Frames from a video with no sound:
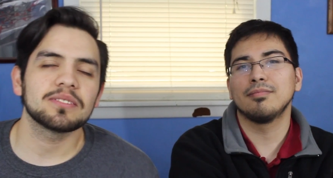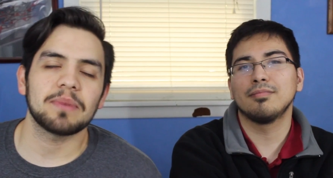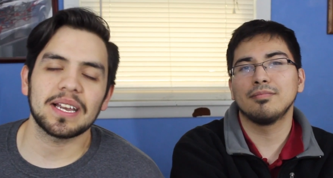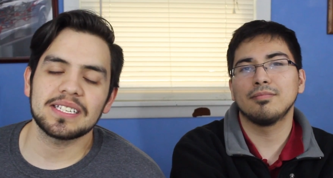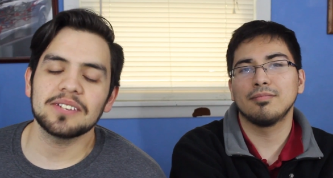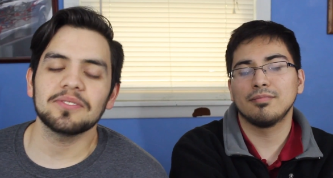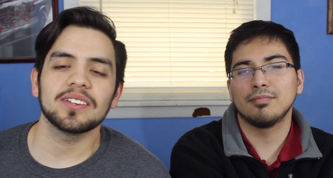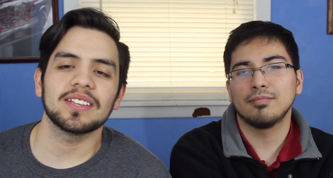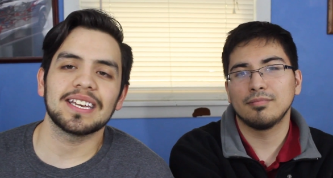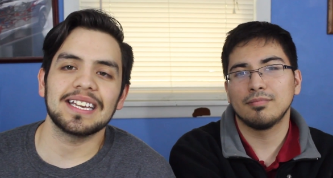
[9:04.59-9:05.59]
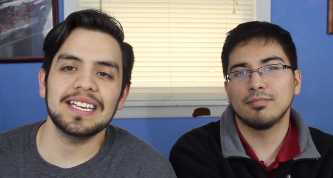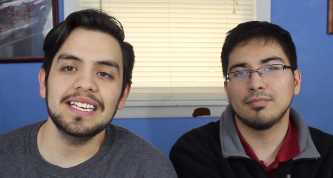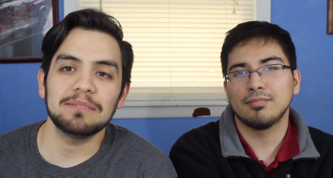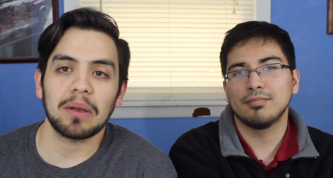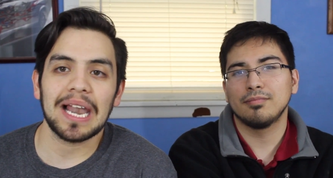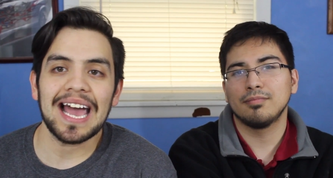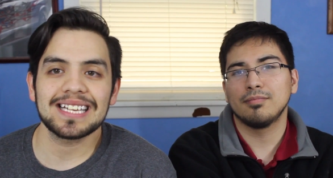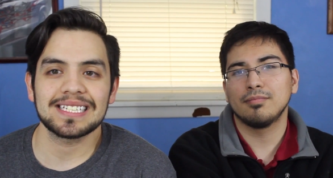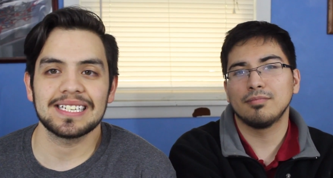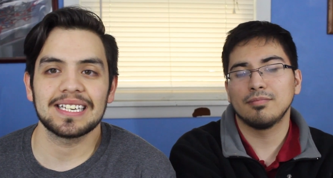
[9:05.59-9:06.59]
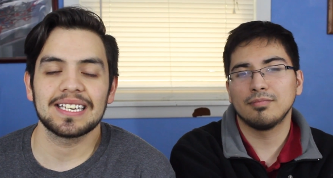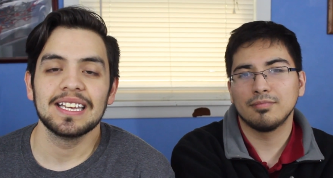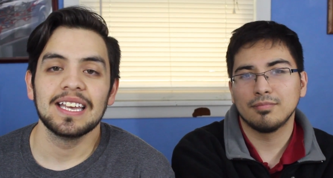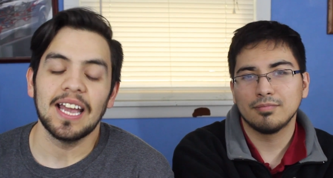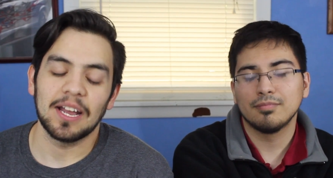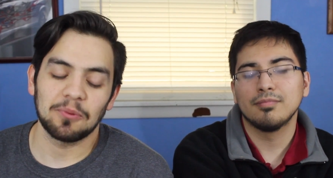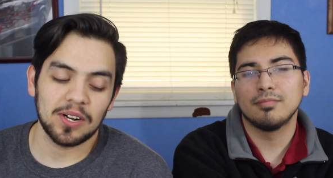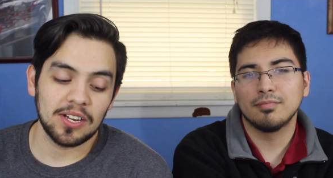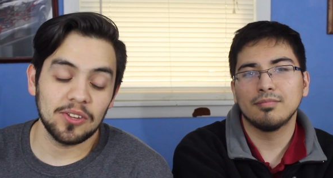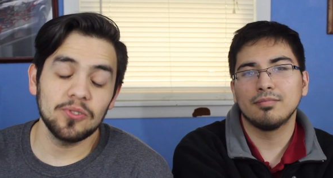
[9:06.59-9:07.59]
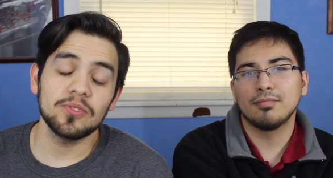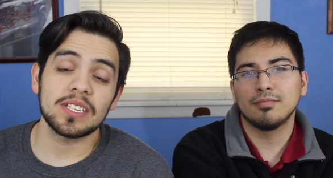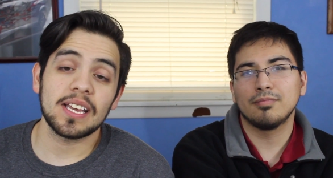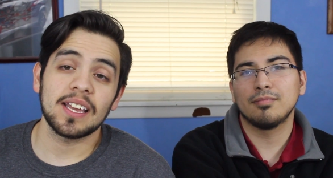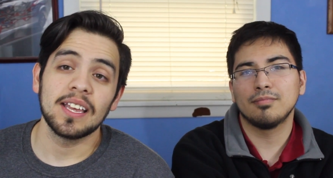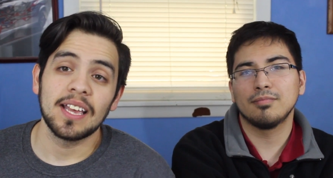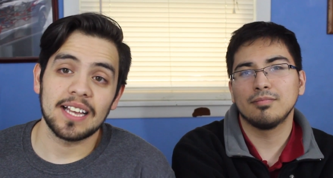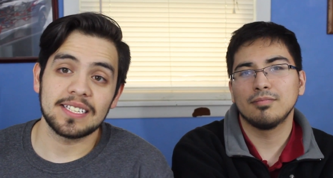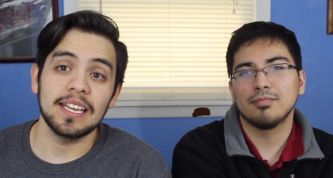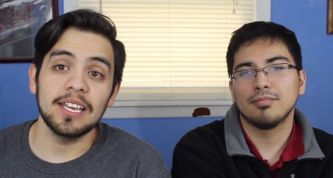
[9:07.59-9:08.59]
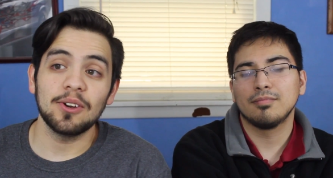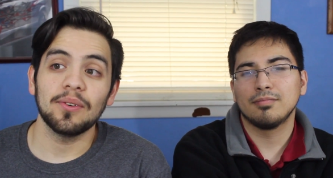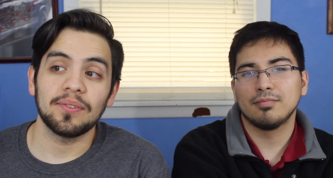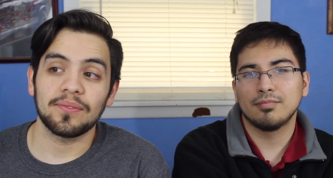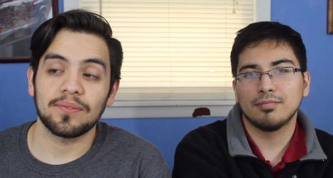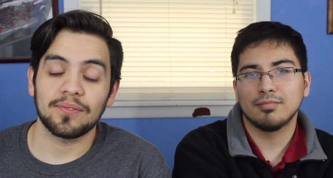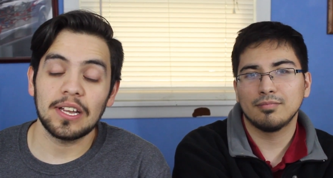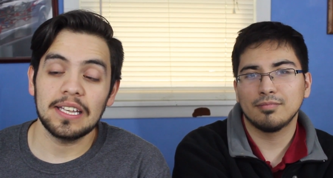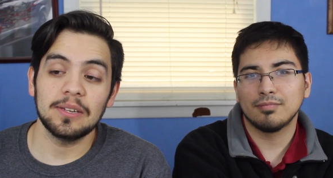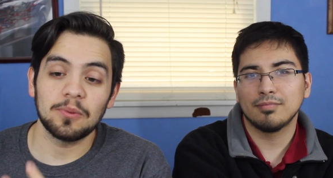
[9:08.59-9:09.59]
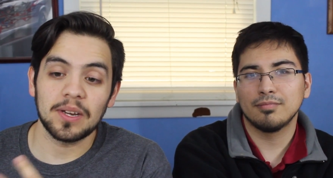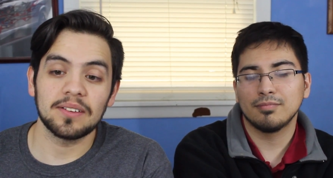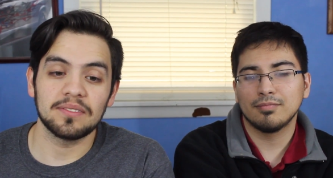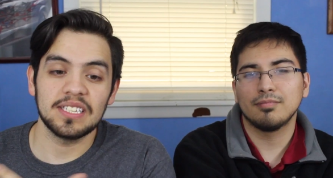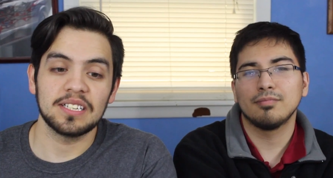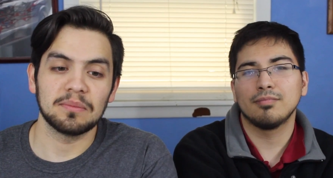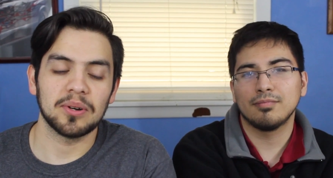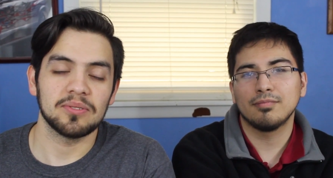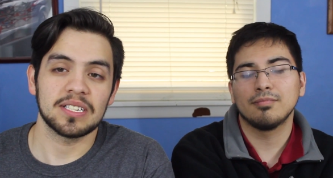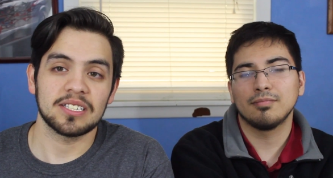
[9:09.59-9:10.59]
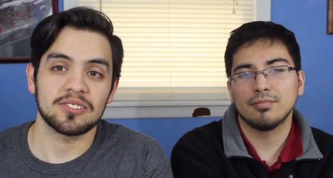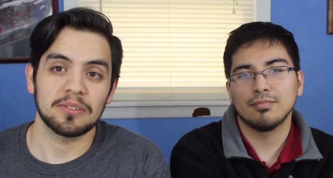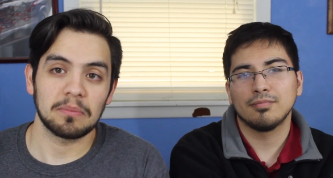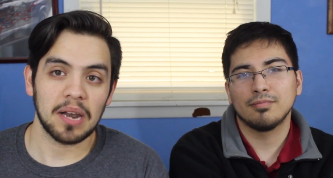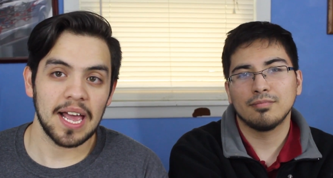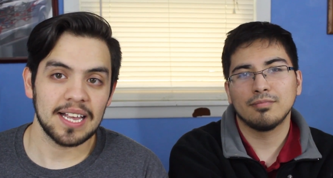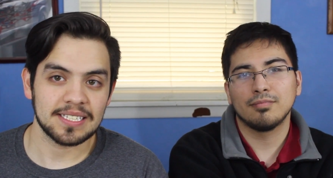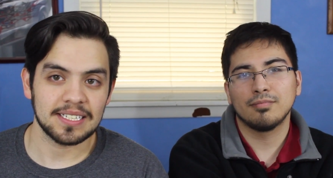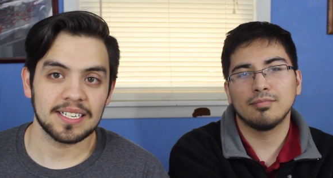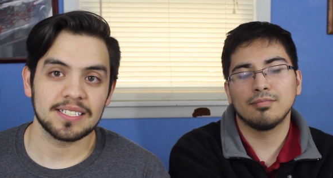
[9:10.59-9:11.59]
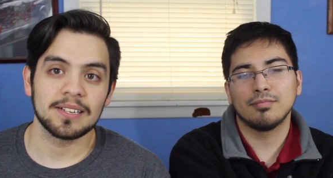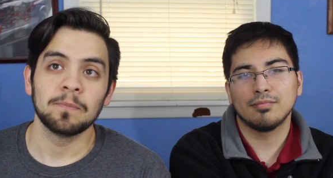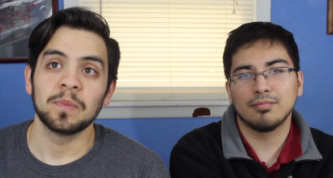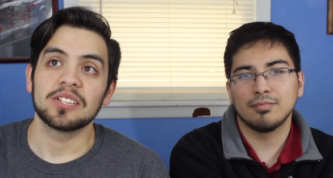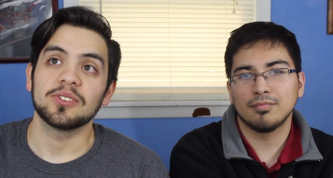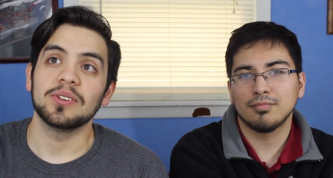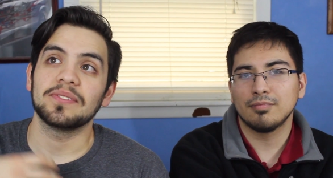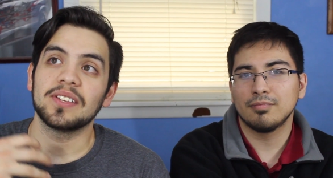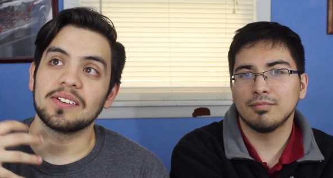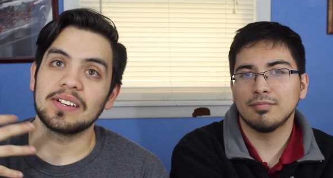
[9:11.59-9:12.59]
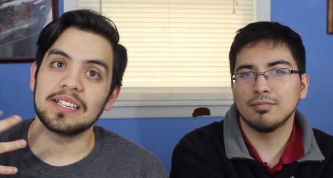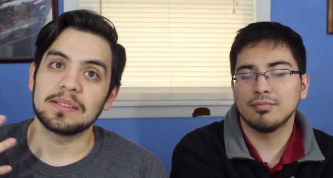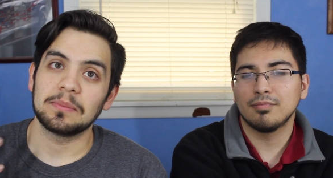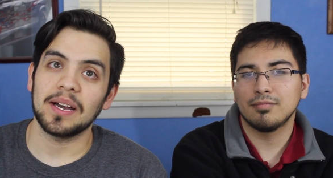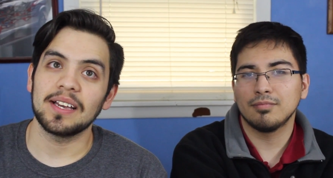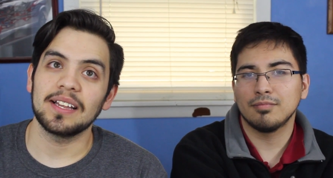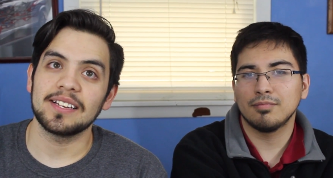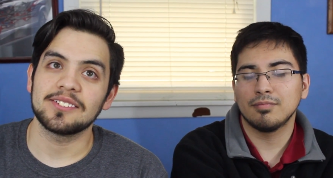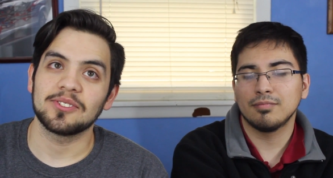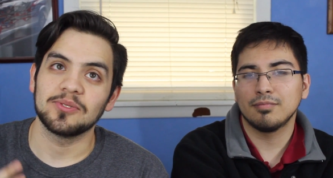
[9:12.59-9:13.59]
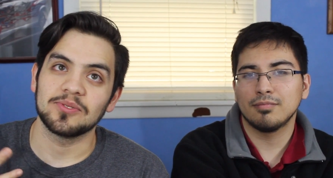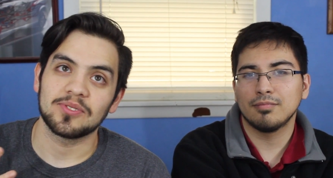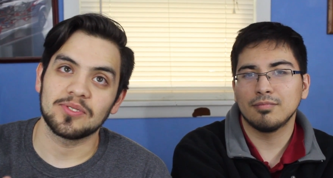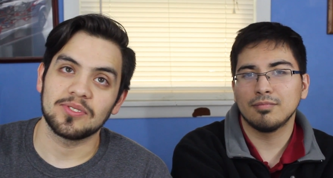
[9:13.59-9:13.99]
Speaker 1: There's a bacteria that could eat plastic, and we're going to use that as an eco-friendly way of decomposing certain plastics. So if there is a biological